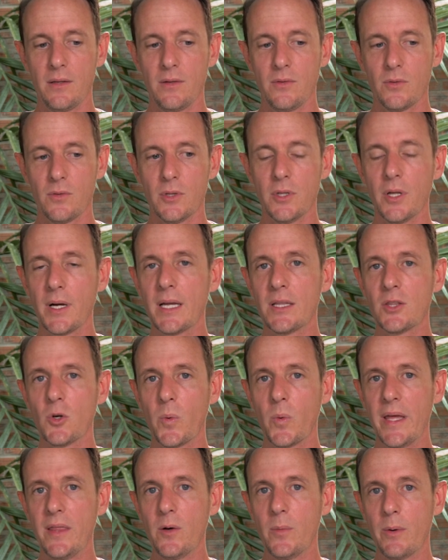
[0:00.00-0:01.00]
look at the
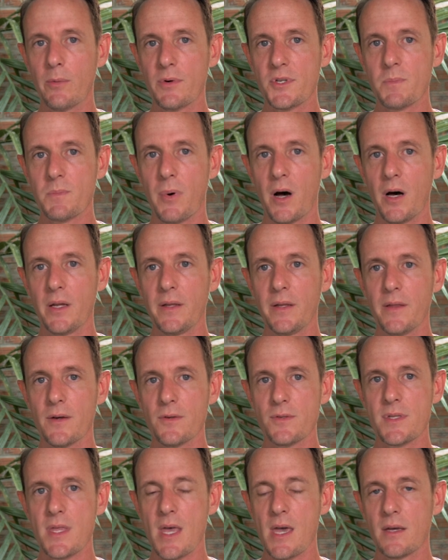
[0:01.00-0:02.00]
way that we respond to
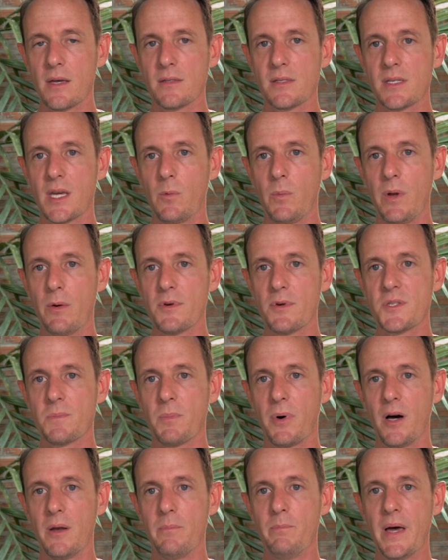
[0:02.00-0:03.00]
those things. Can we
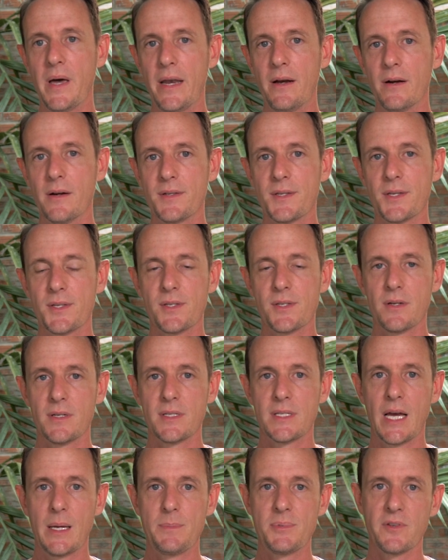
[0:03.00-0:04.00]
respond better to
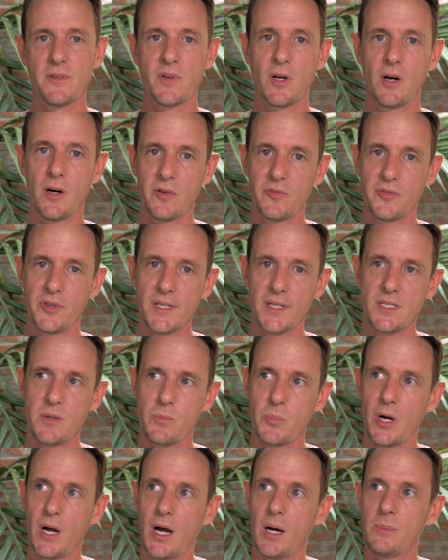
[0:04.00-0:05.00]
certain types of conflicts
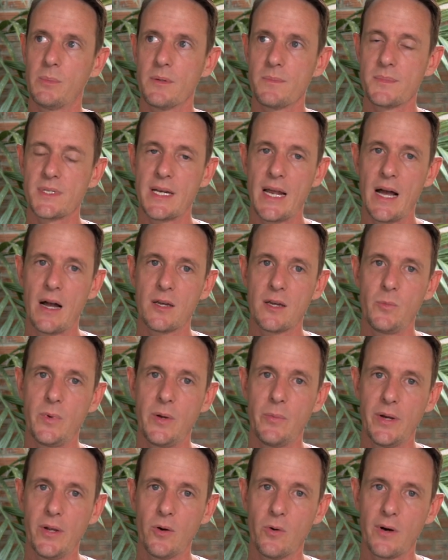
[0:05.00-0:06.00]
and problems? And how can we
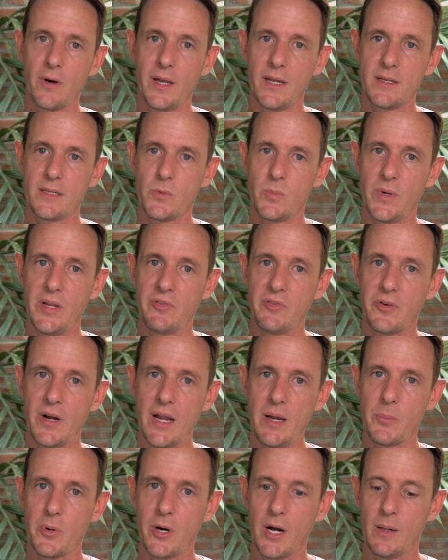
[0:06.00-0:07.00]
reorient and
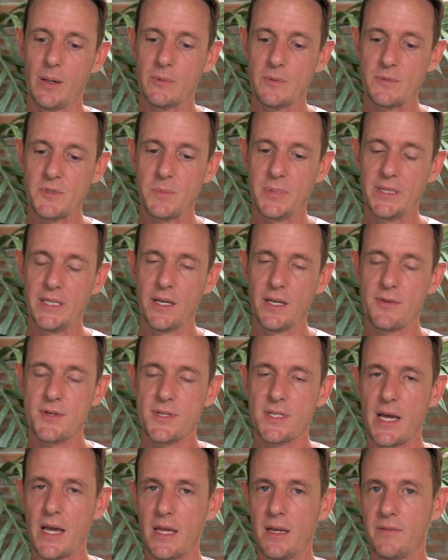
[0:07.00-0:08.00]
reframe problems? But the other
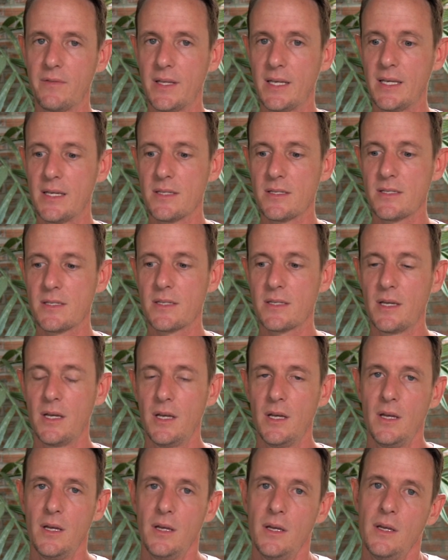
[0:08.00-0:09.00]
side of it is,
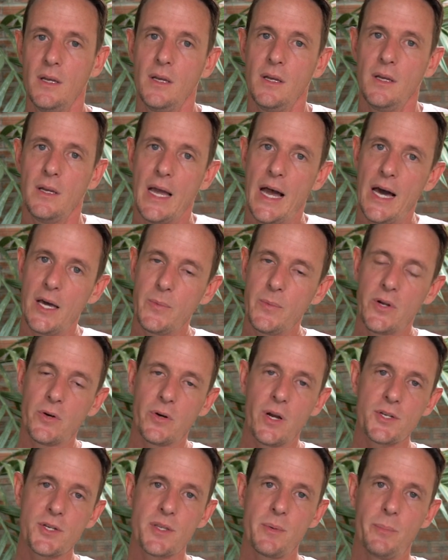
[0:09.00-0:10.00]
how do we
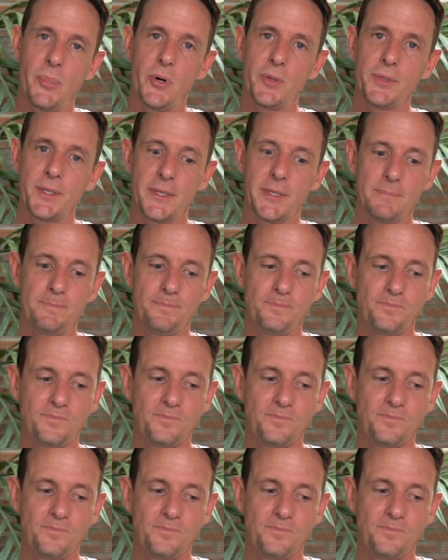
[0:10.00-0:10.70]
crush the boulder?